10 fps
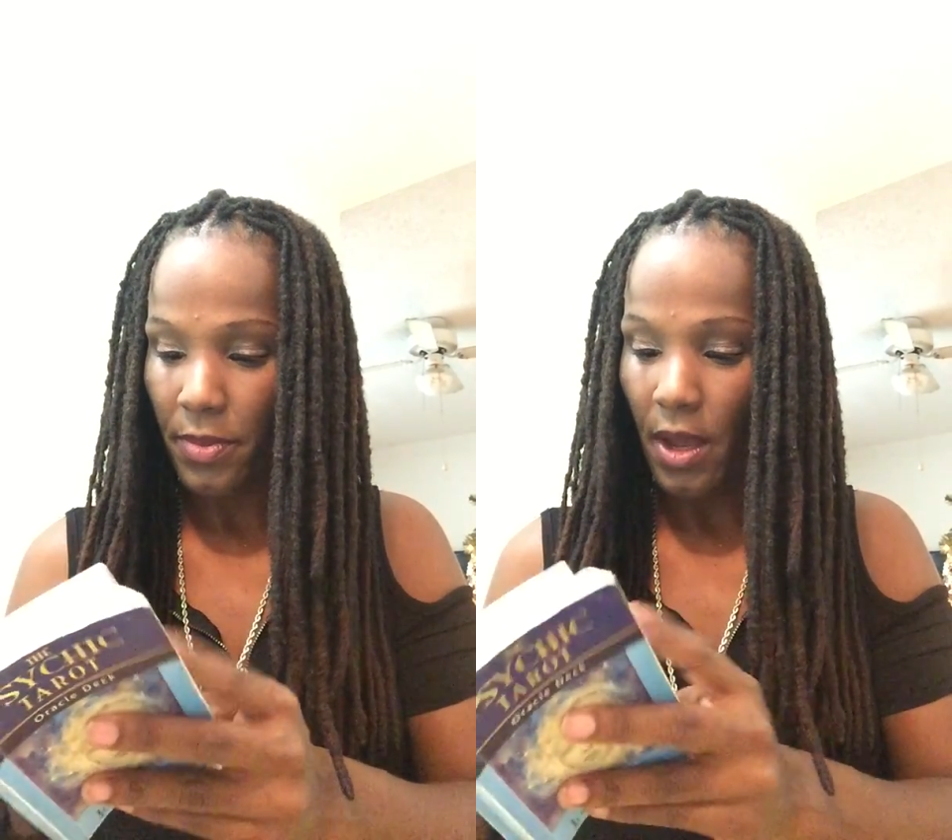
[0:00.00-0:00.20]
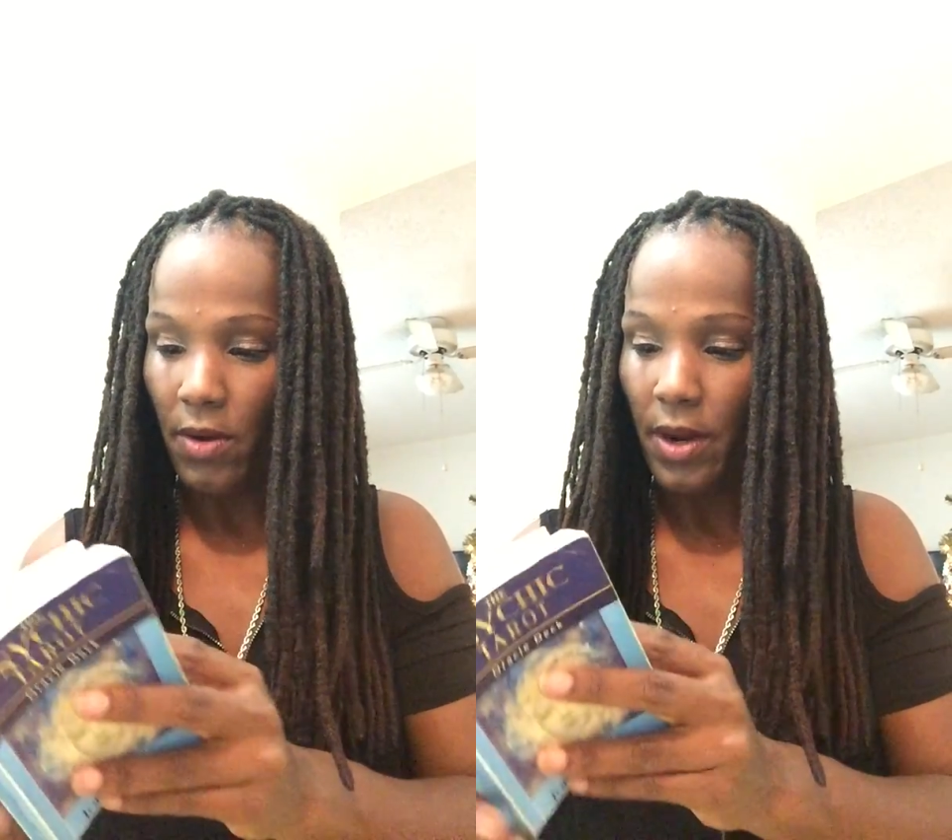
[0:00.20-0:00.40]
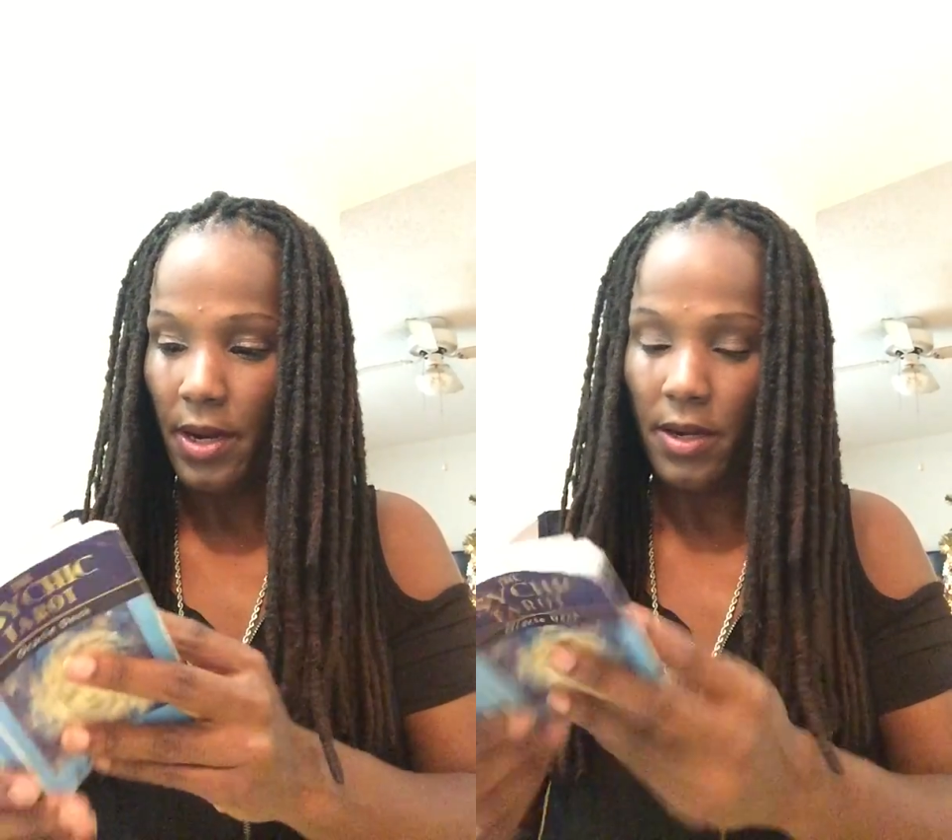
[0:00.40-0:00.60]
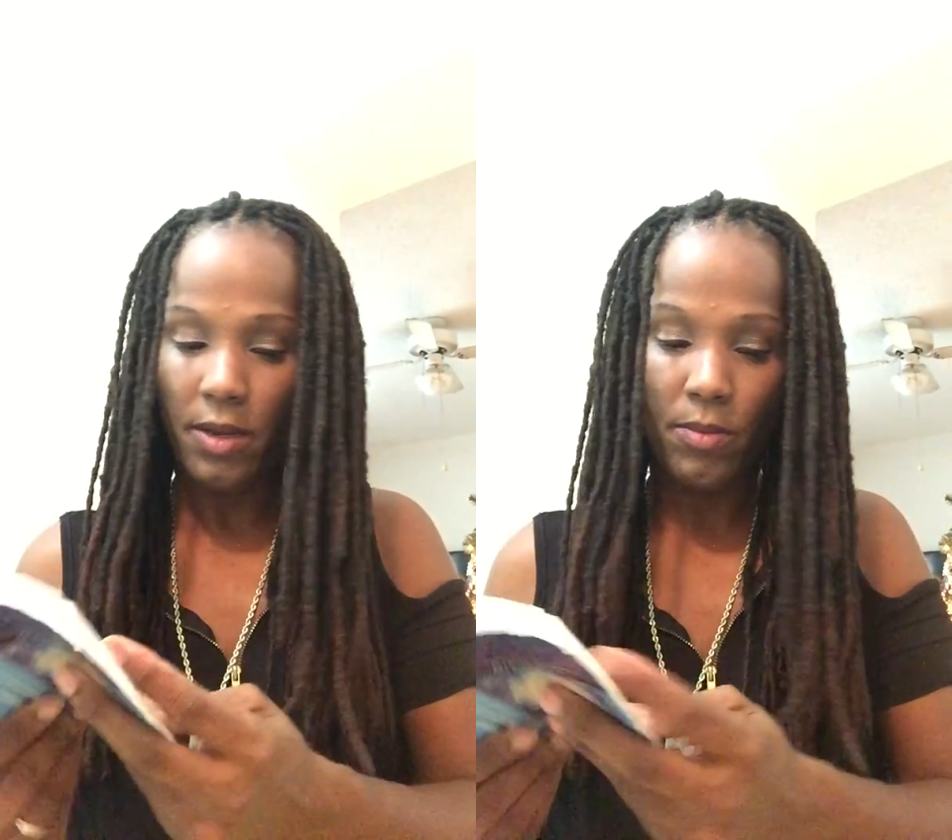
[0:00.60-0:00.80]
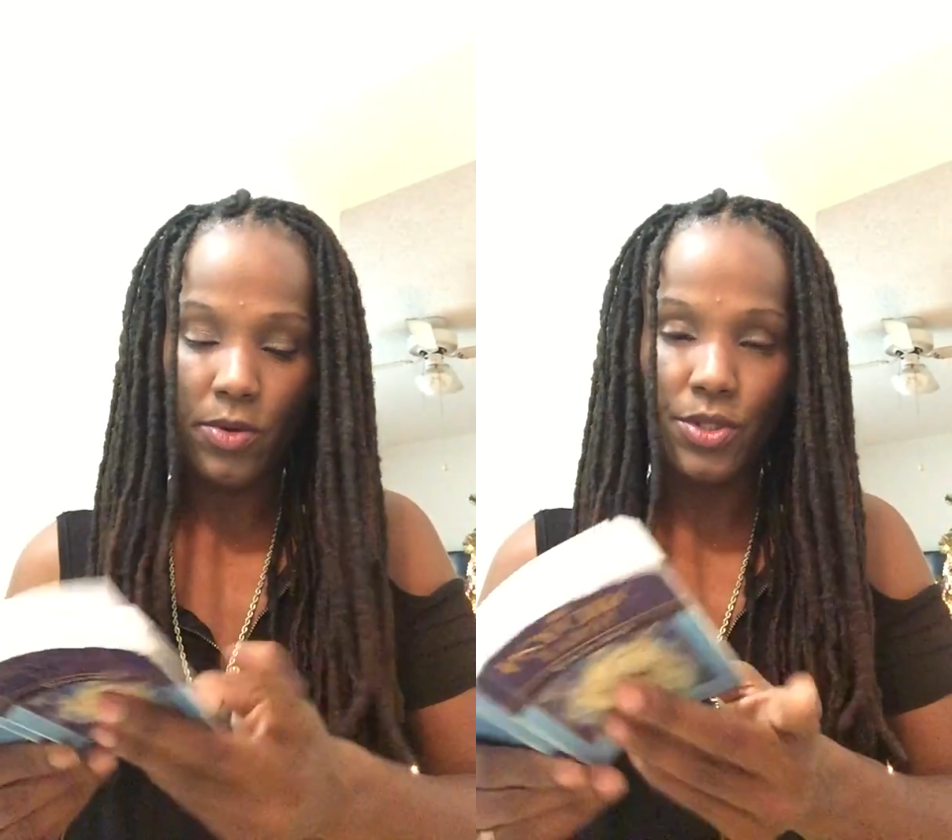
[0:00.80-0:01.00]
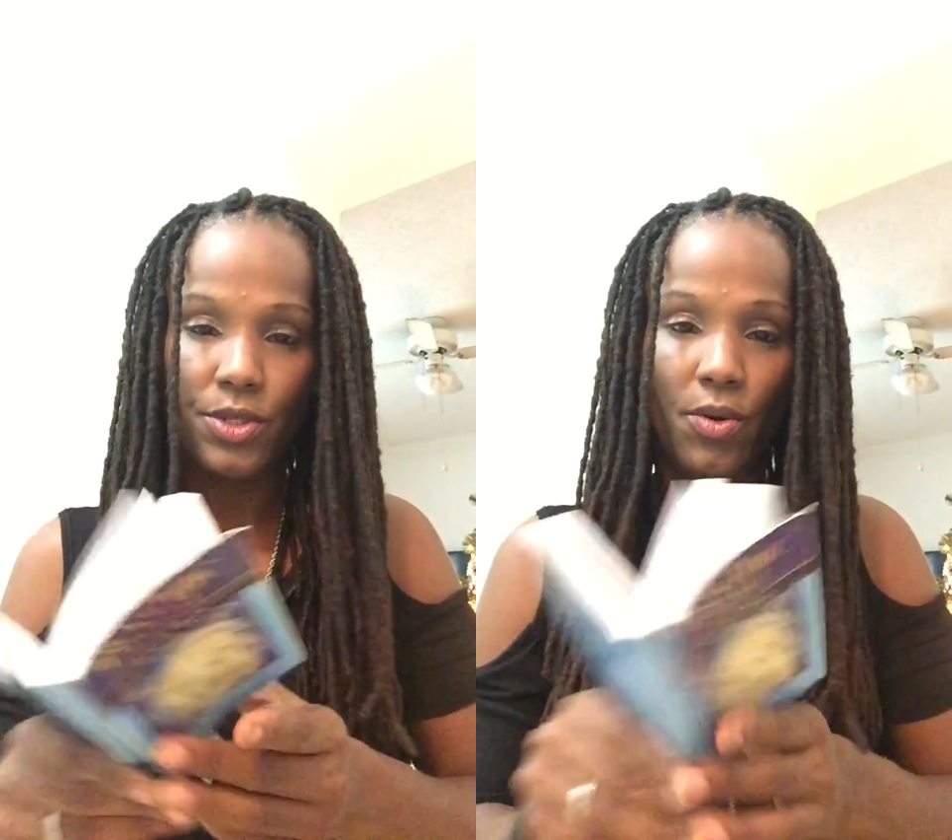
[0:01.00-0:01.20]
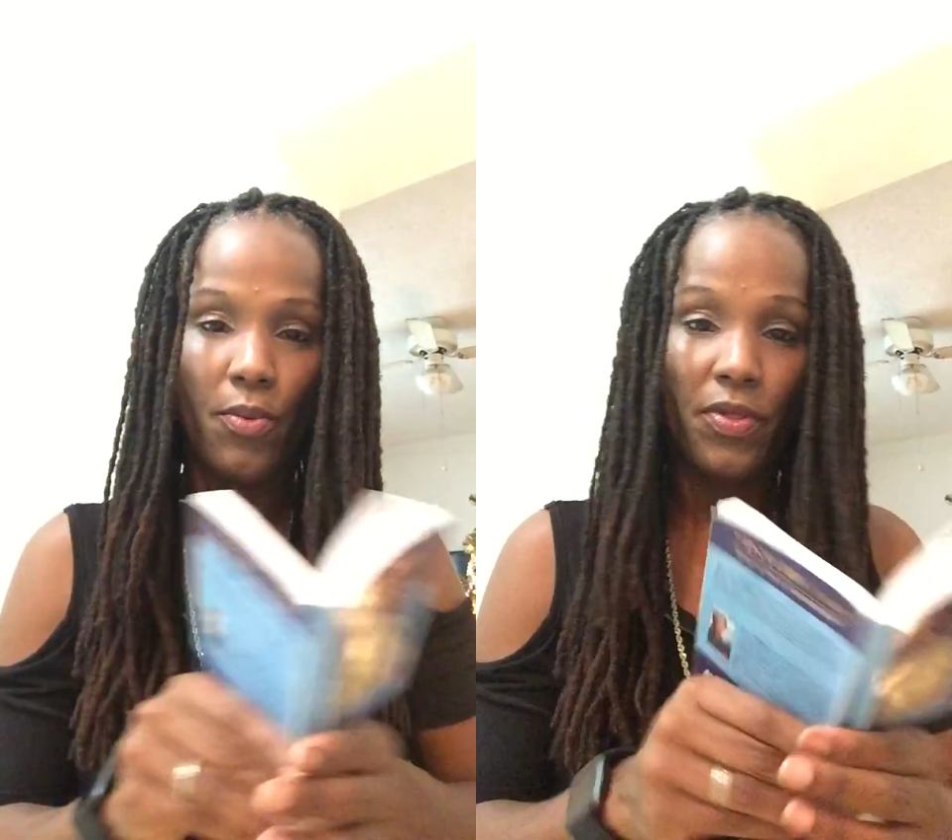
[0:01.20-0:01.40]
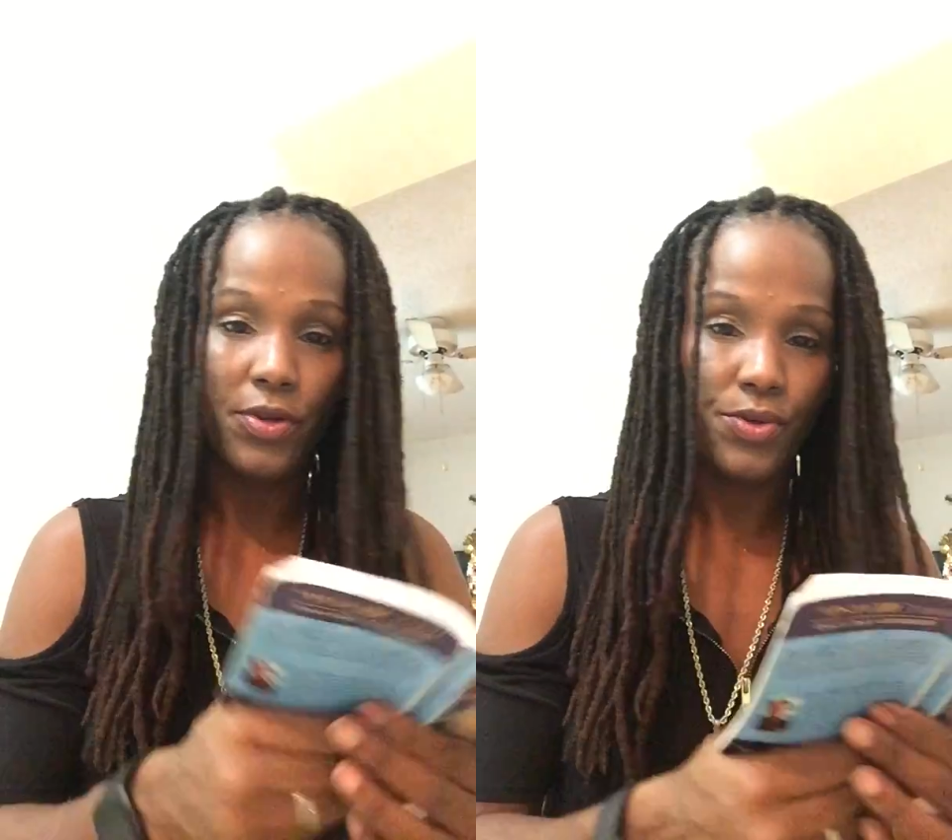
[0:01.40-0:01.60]
All right, emotional
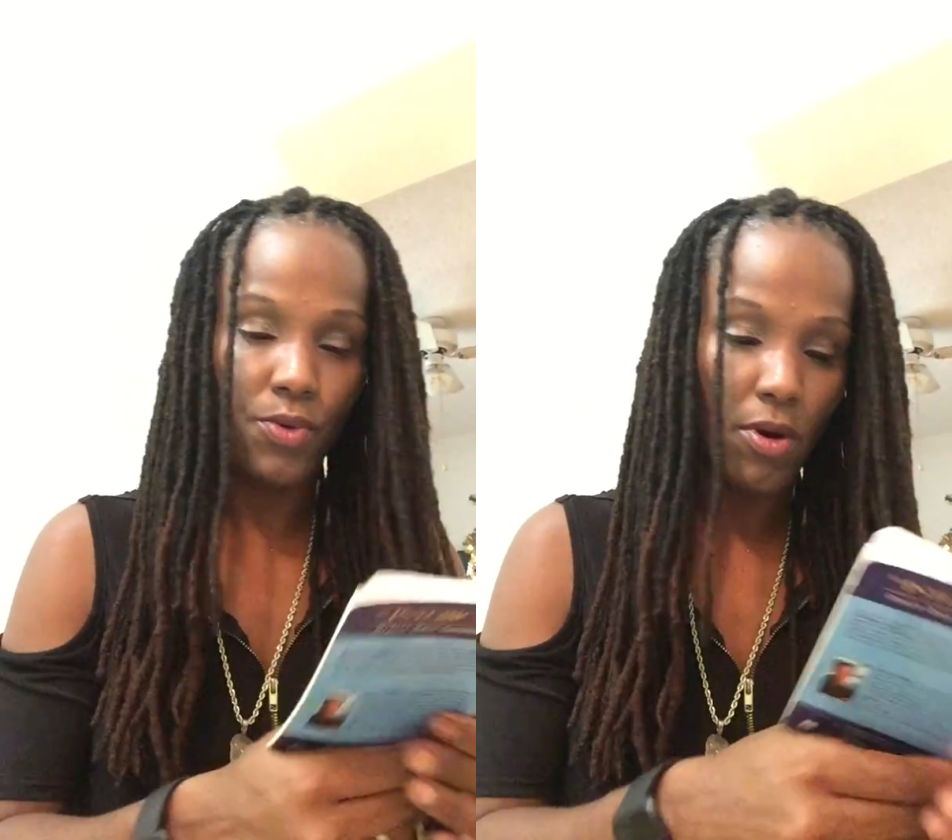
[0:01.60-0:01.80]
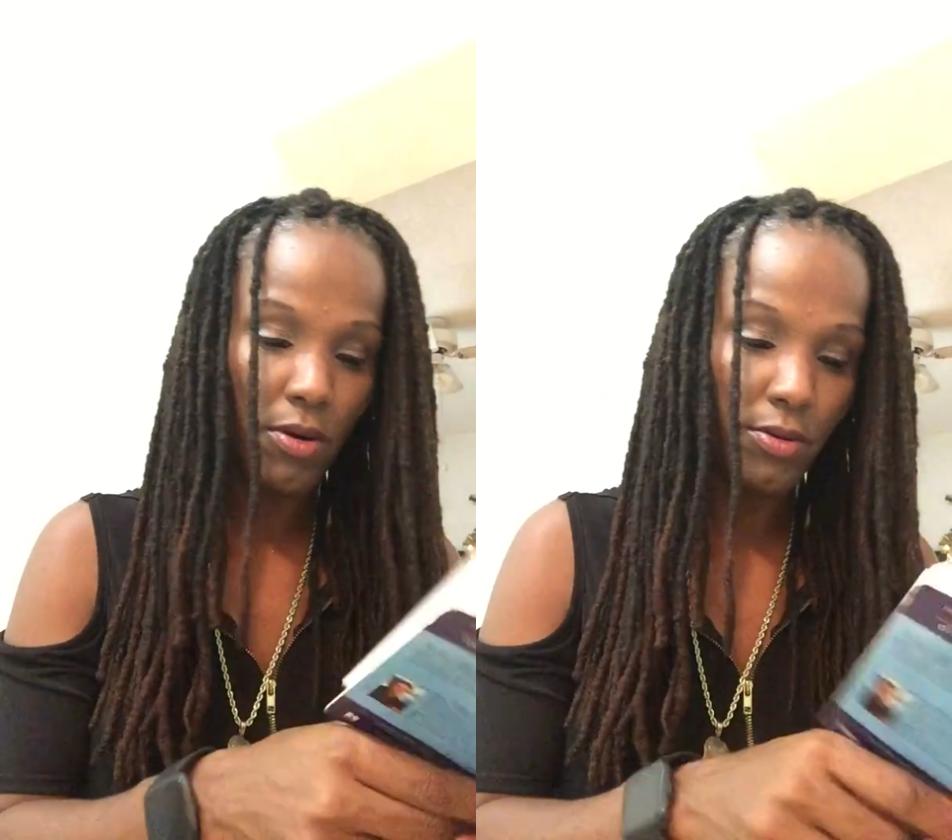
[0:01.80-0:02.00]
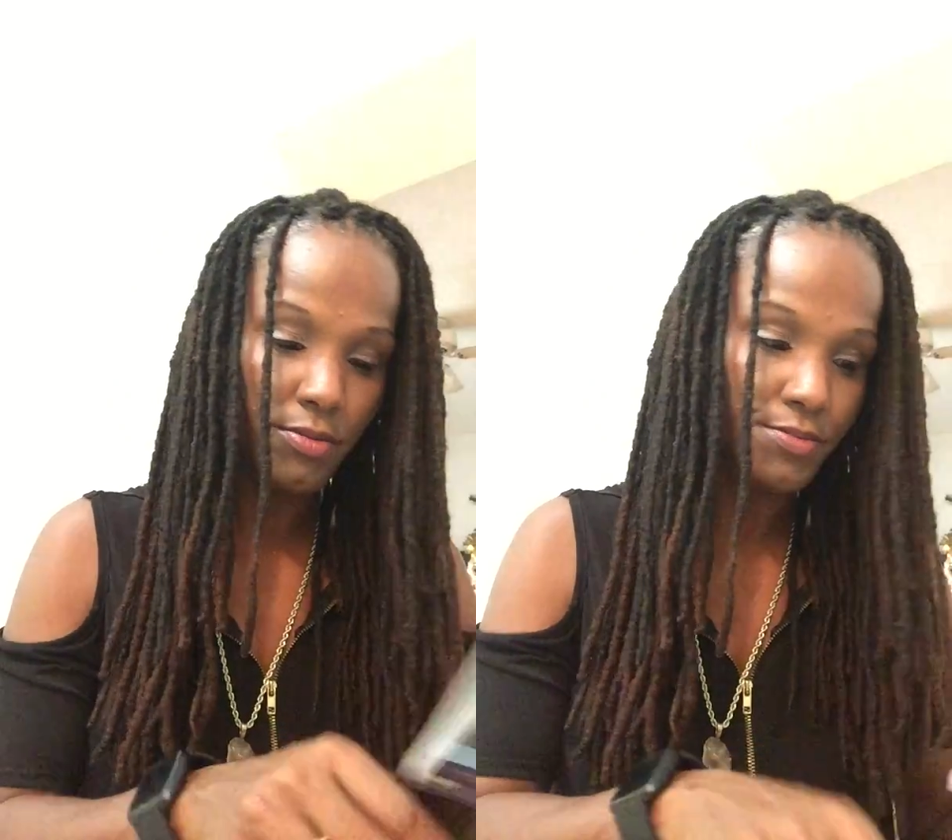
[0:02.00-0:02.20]
withdrawal.